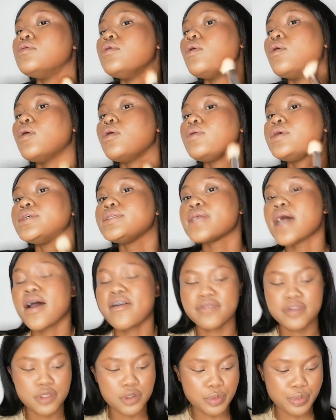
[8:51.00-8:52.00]
Always
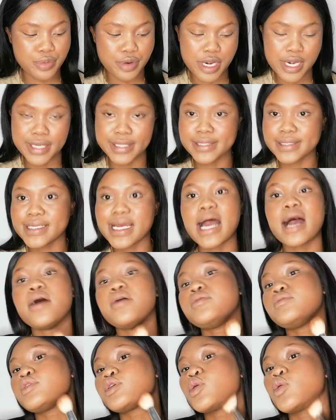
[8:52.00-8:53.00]
have to bring
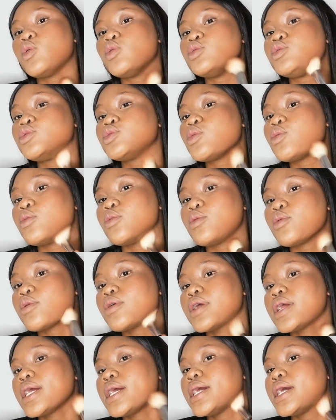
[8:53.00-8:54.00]
down the contour
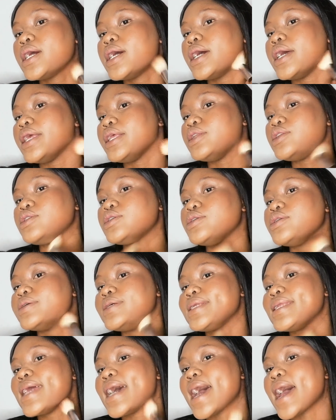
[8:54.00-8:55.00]
into your
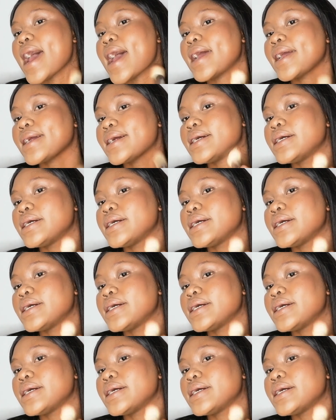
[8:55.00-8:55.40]
neck.